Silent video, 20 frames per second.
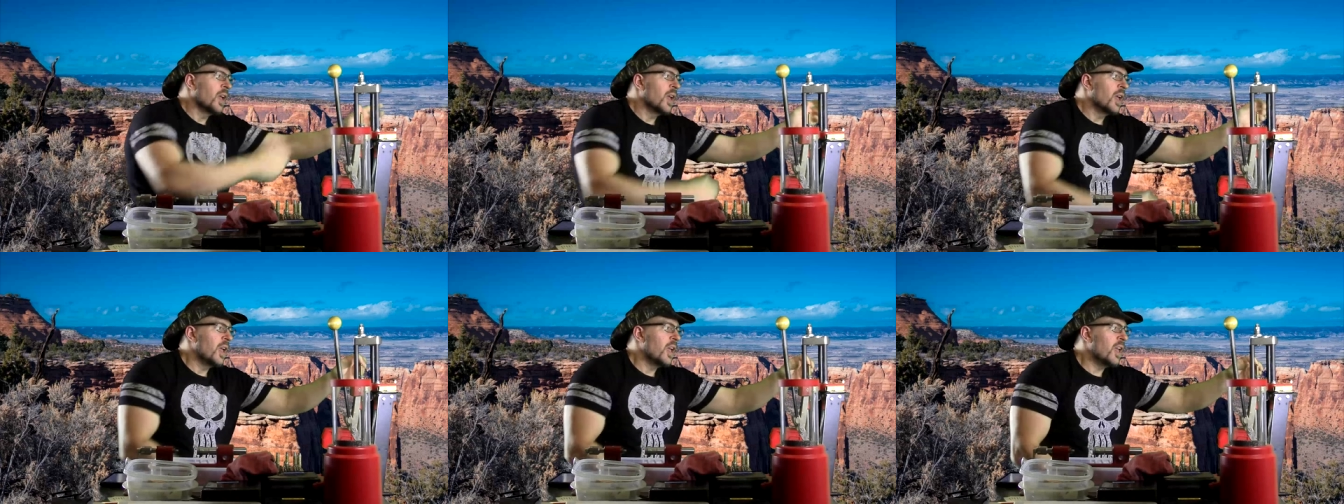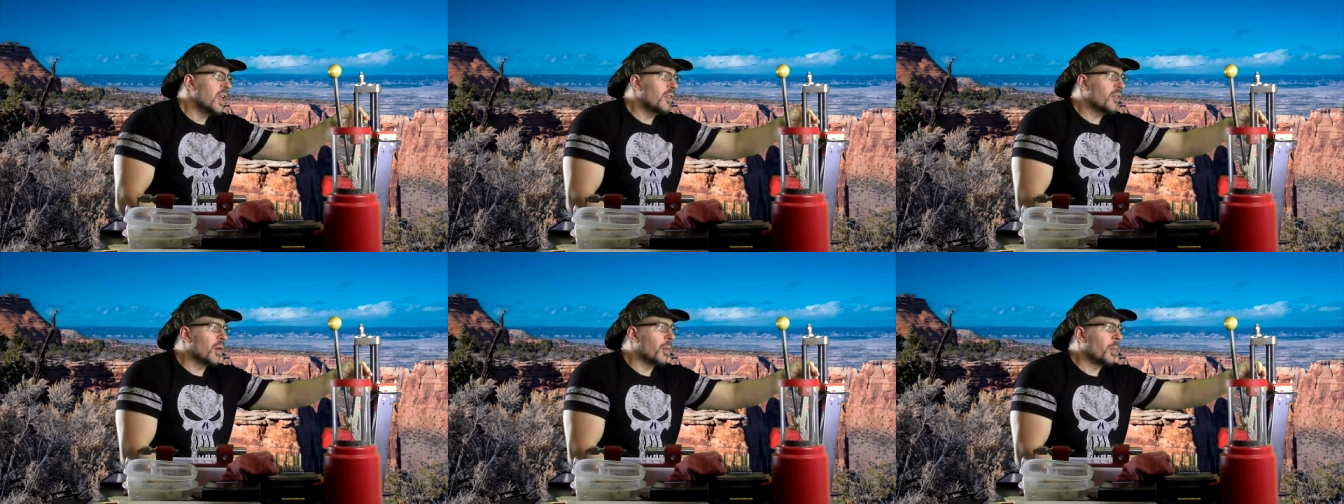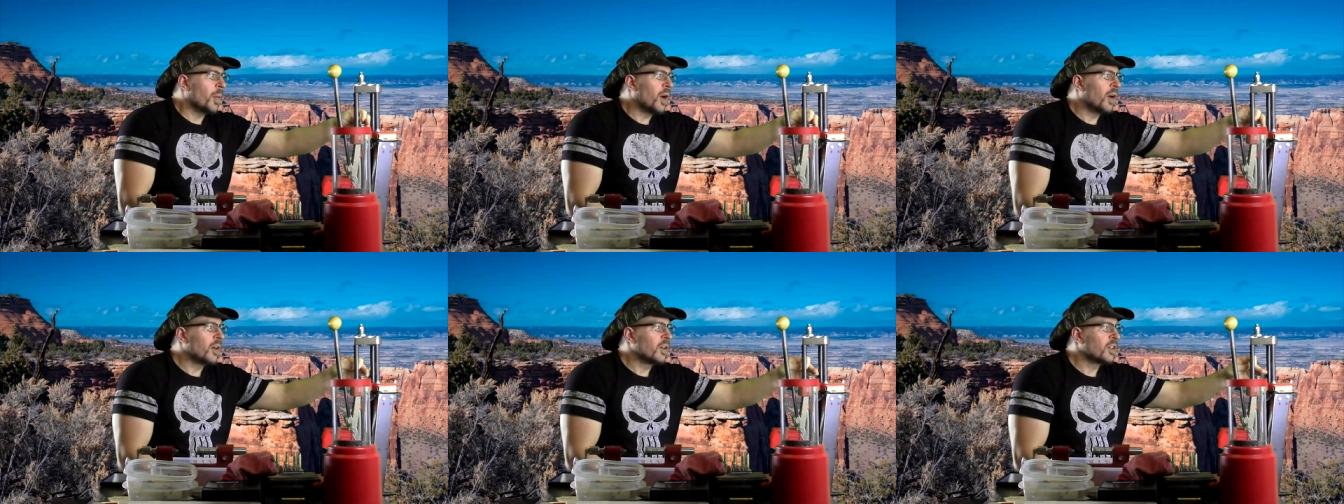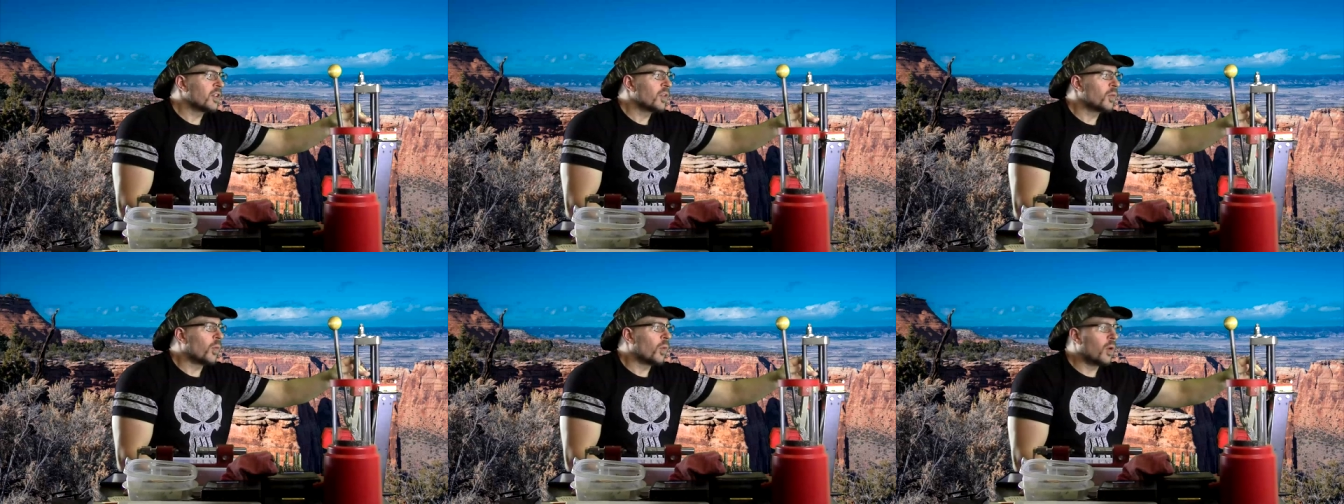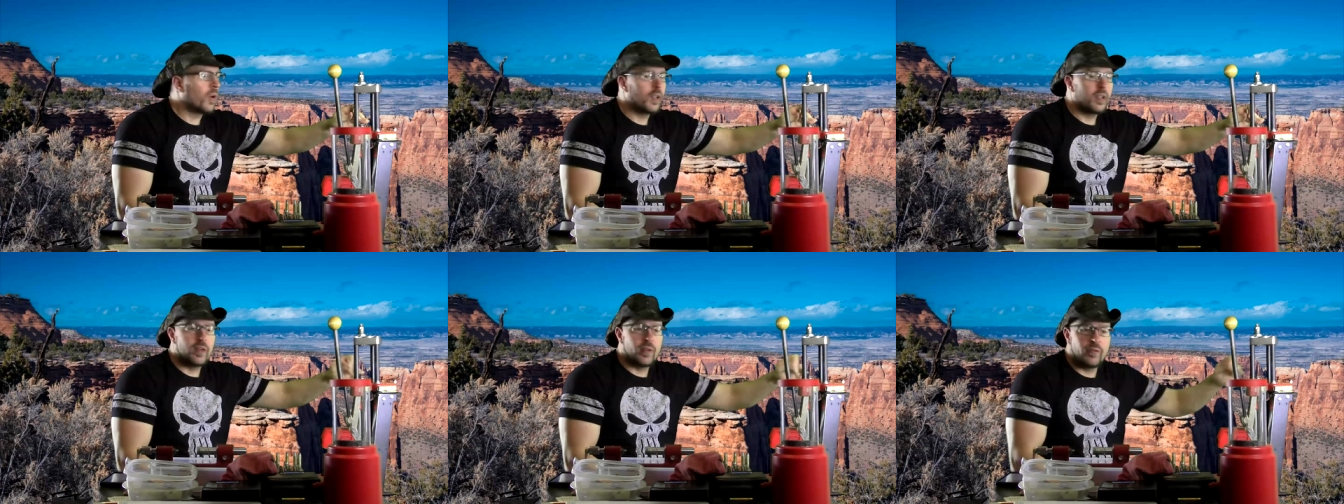if a person
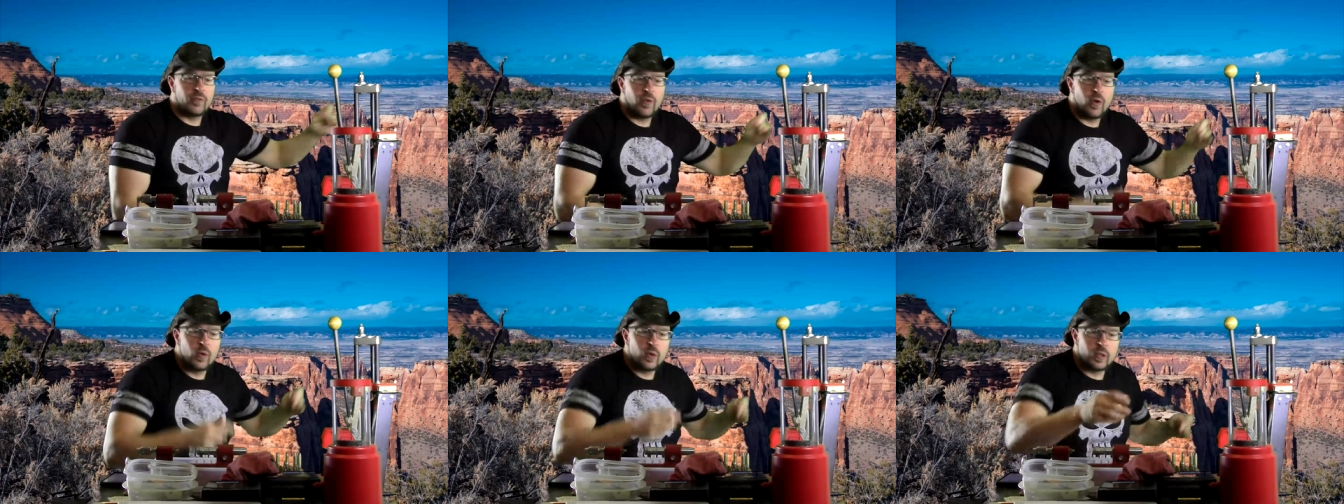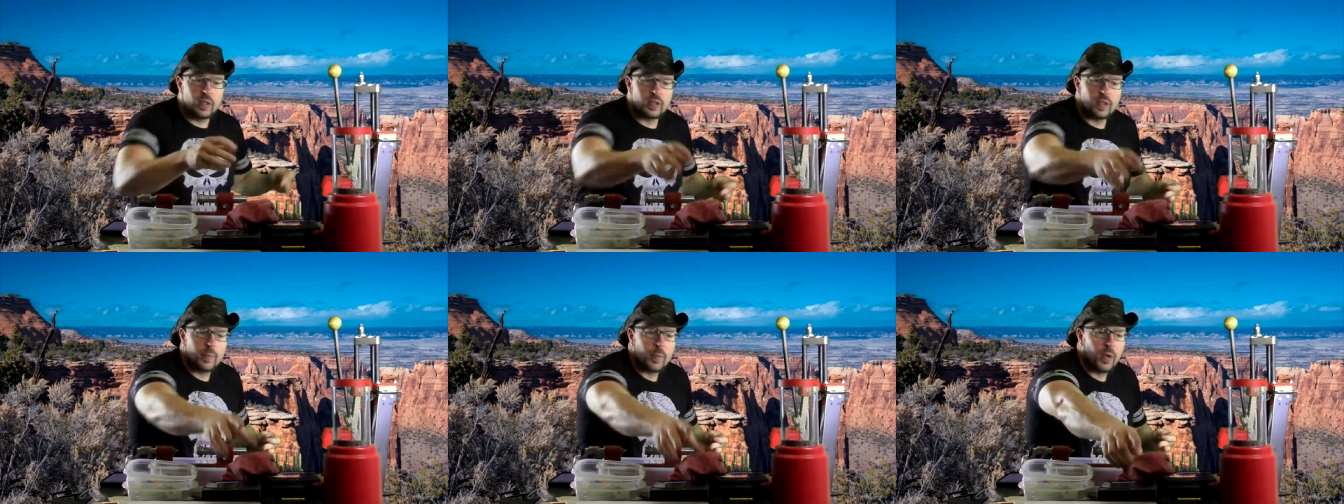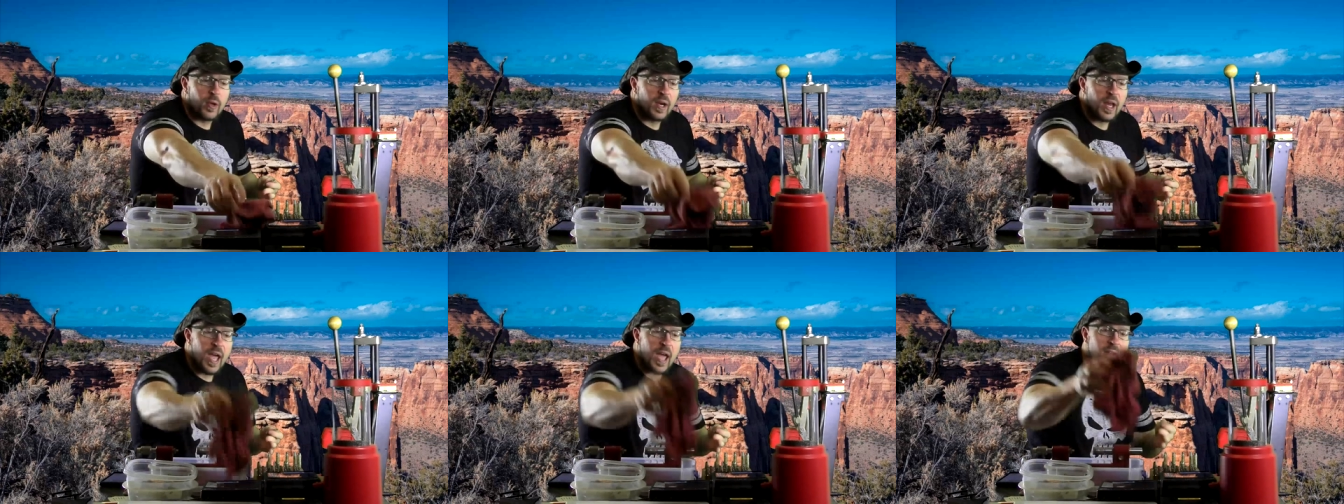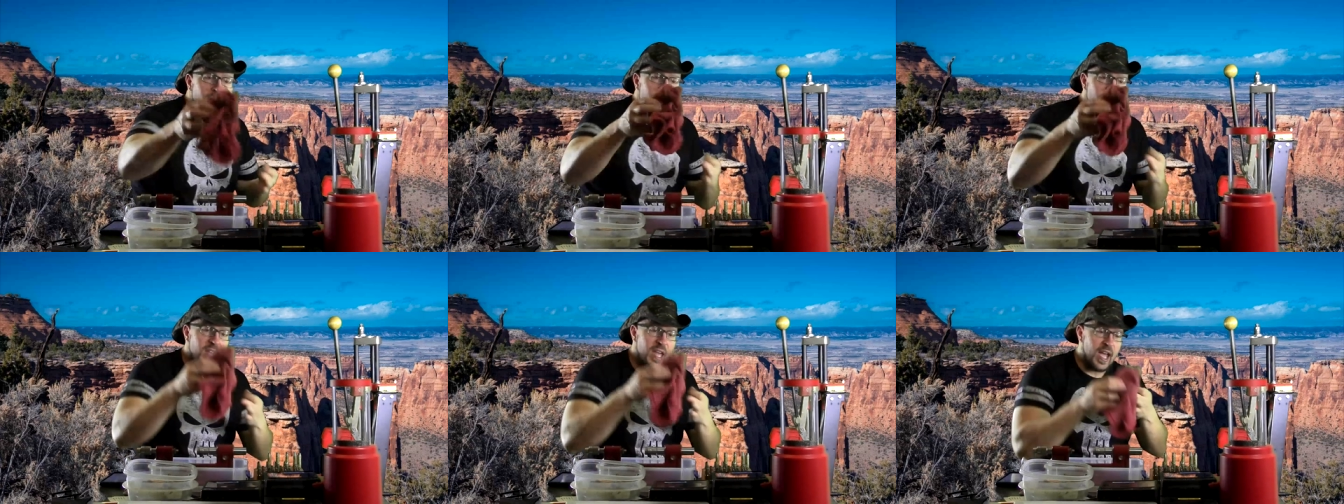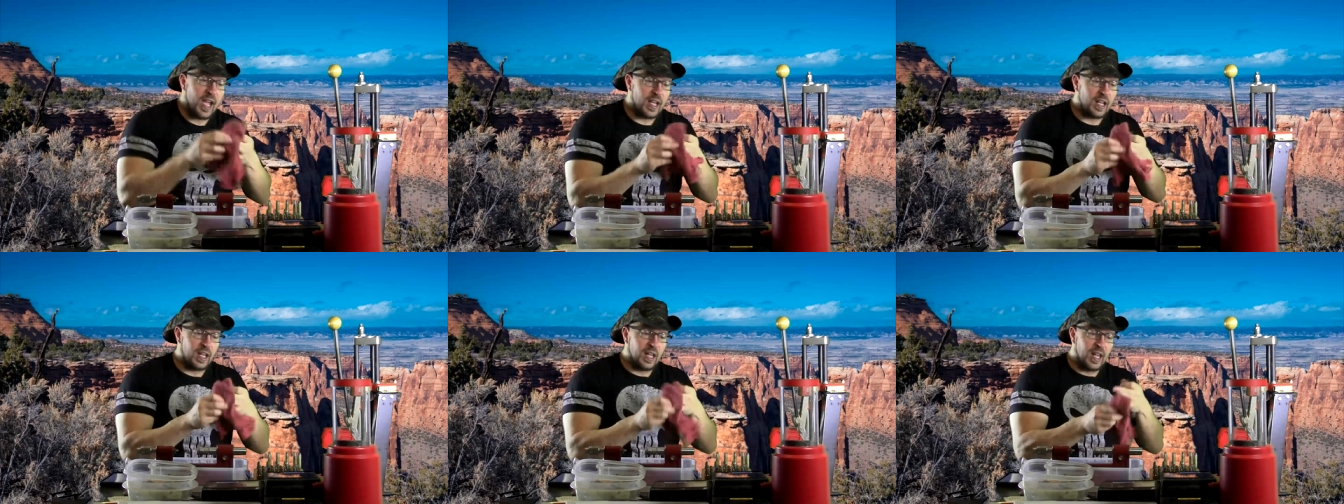wanted to focus upon having
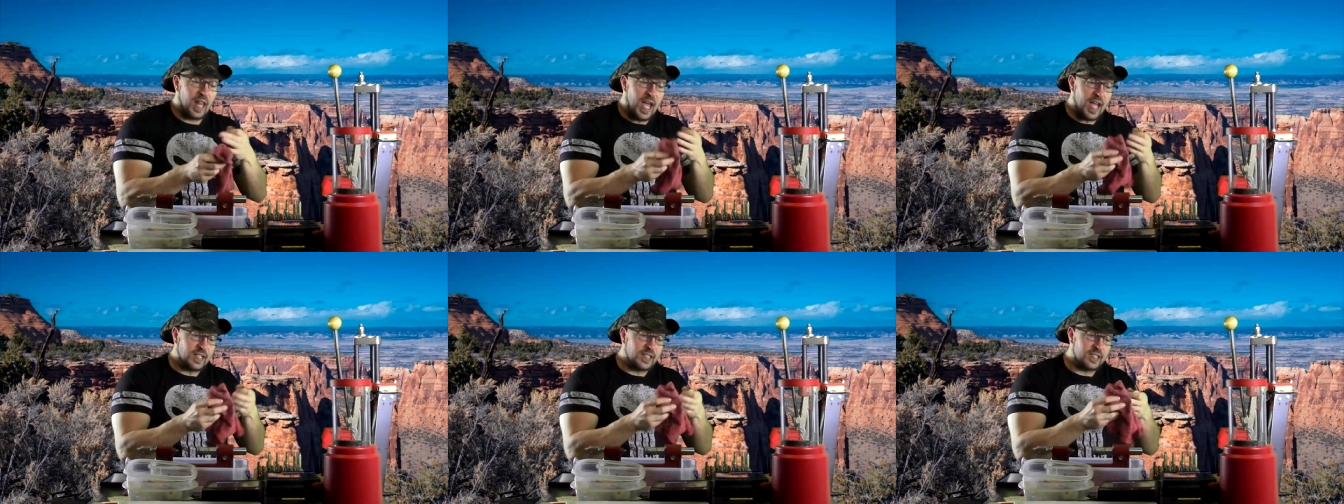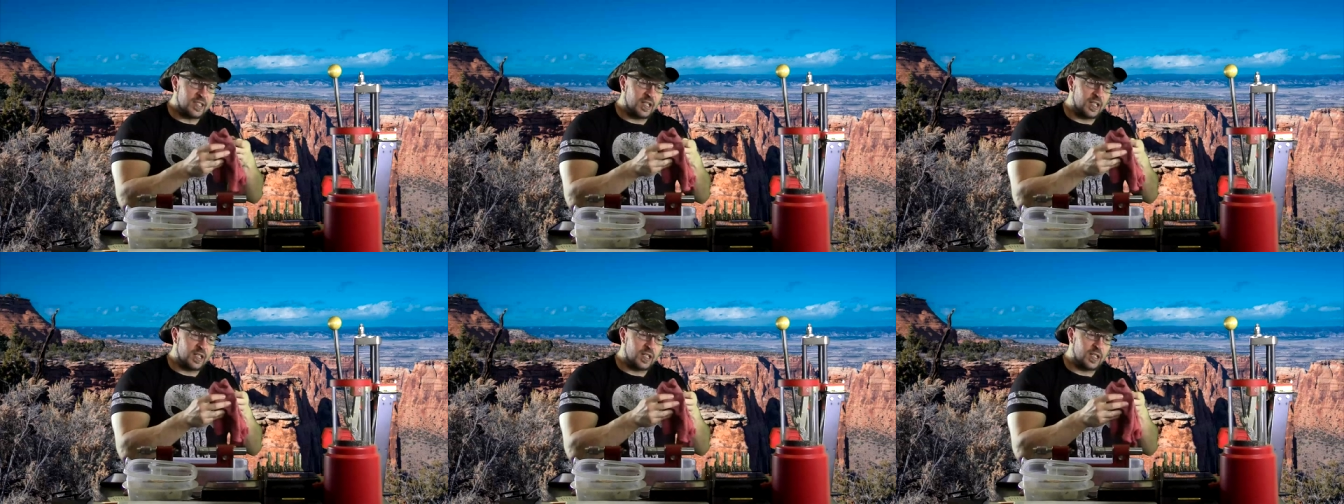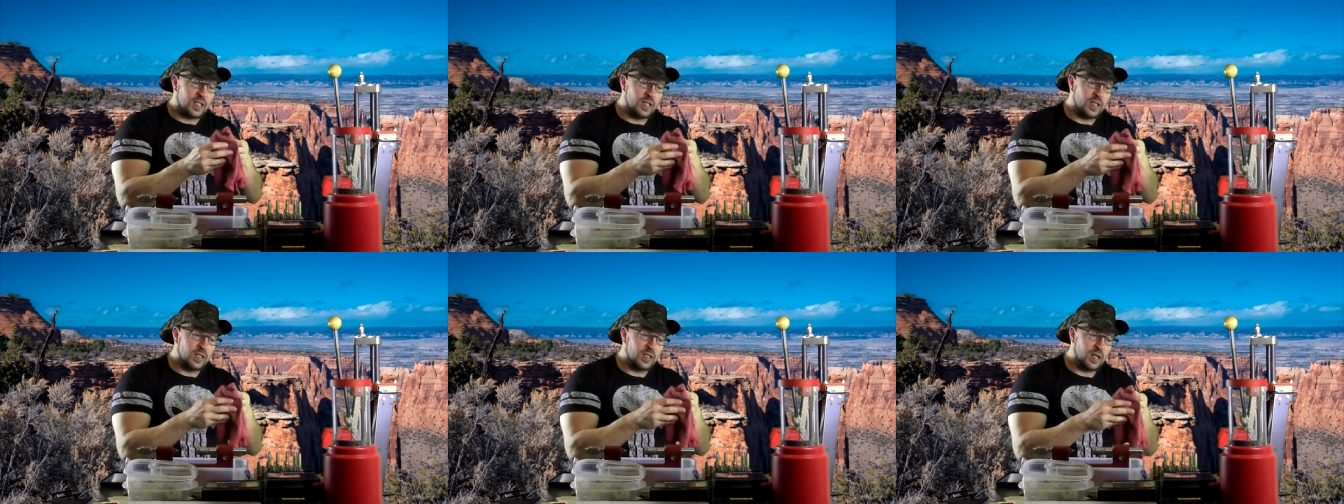that classic,